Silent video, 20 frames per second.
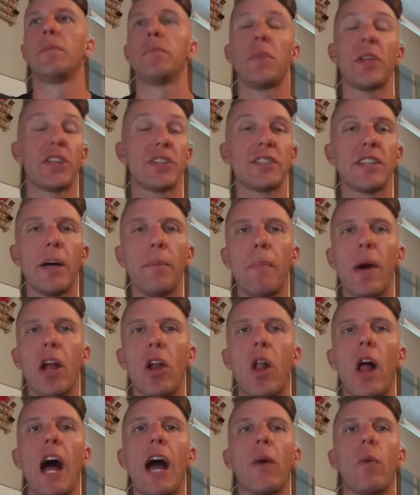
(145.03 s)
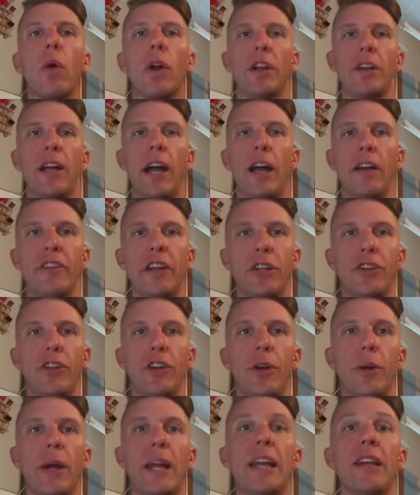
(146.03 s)
But the submodel I want to dive
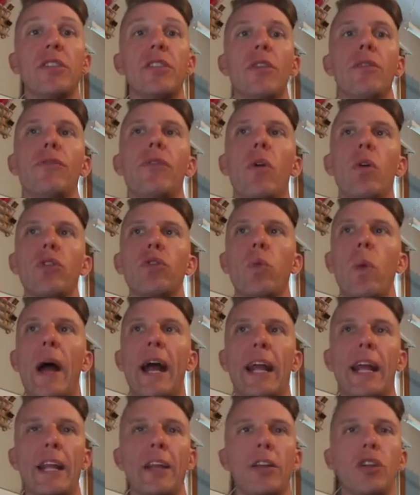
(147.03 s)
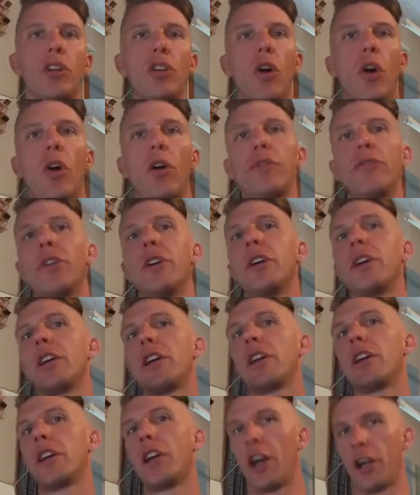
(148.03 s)
into is the Volkswagen Golf
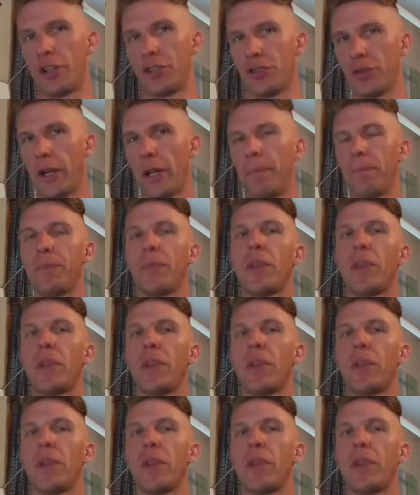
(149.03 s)
Country.